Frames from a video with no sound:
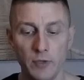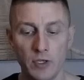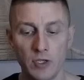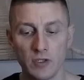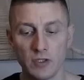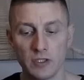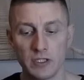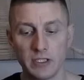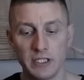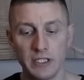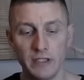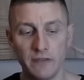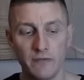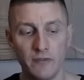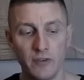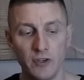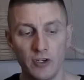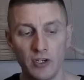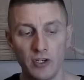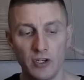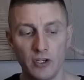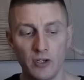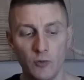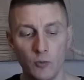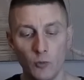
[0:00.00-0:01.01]
because
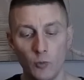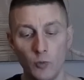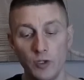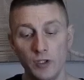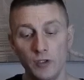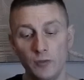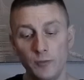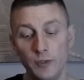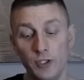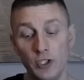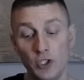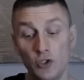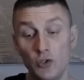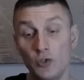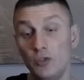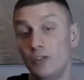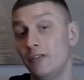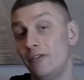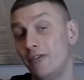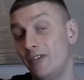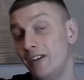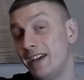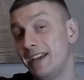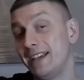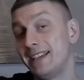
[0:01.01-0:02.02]
there will be good
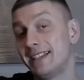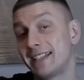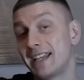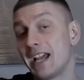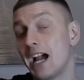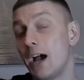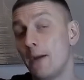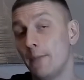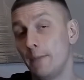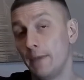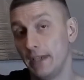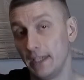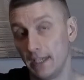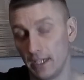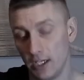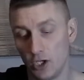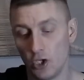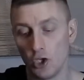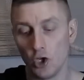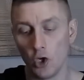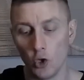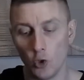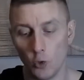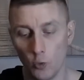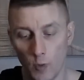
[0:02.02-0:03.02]
things coming
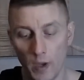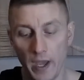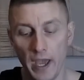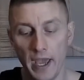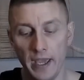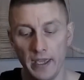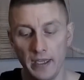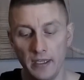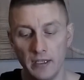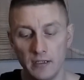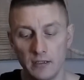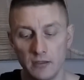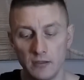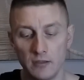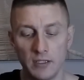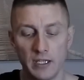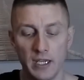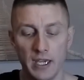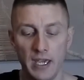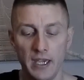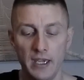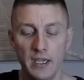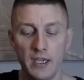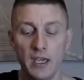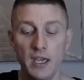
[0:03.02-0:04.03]
your way,
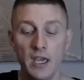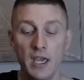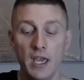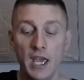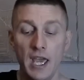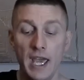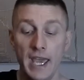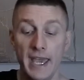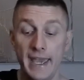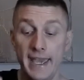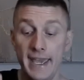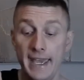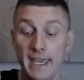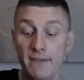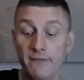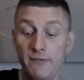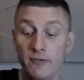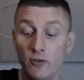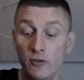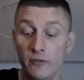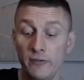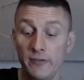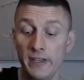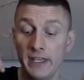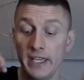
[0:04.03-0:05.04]
okay. If
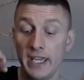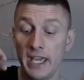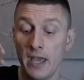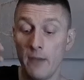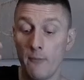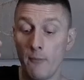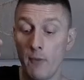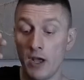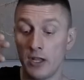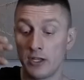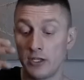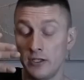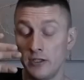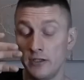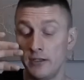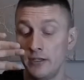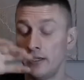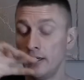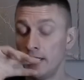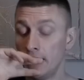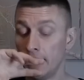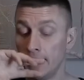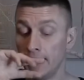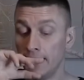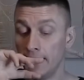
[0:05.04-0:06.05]
you're thinking about,
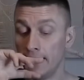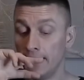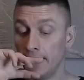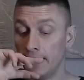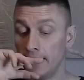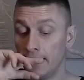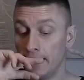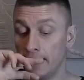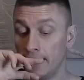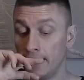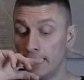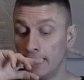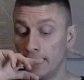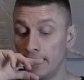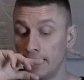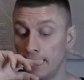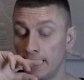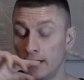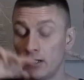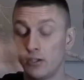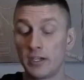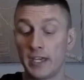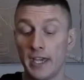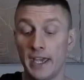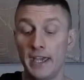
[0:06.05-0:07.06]

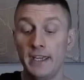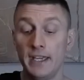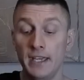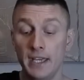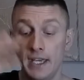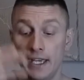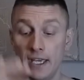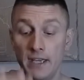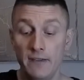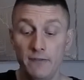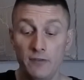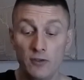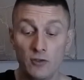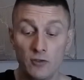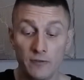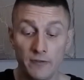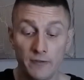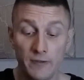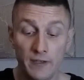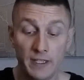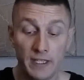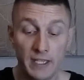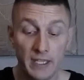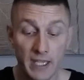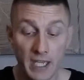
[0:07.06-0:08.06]
okay, if you're
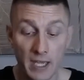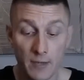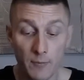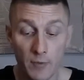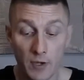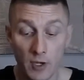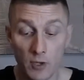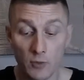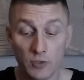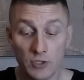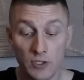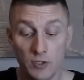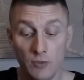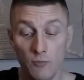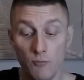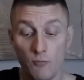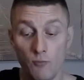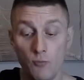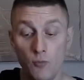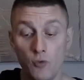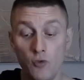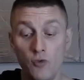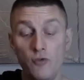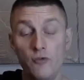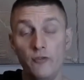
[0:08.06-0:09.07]
thinking about
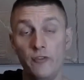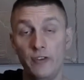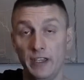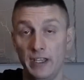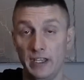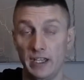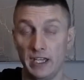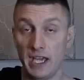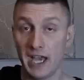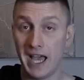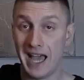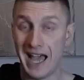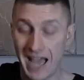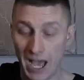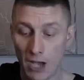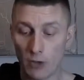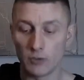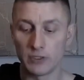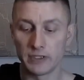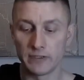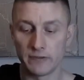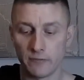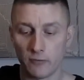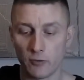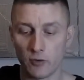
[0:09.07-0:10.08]
moving
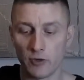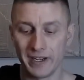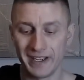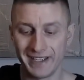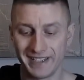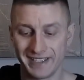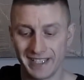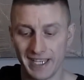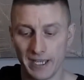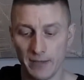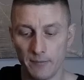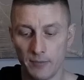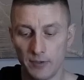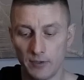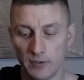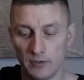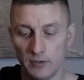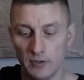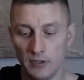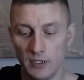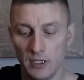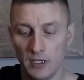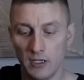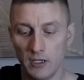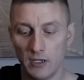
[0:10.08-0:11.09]
house, for
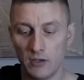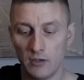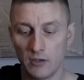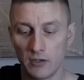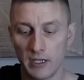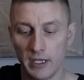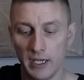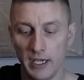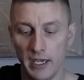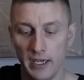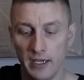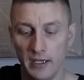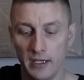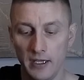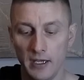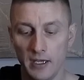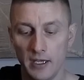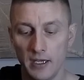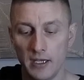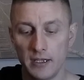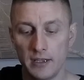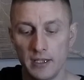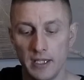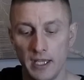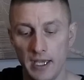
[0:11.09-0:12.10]
example, okay,
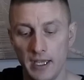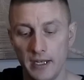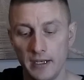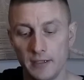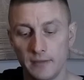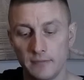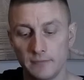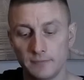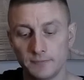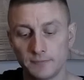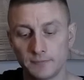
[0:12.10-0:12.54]
then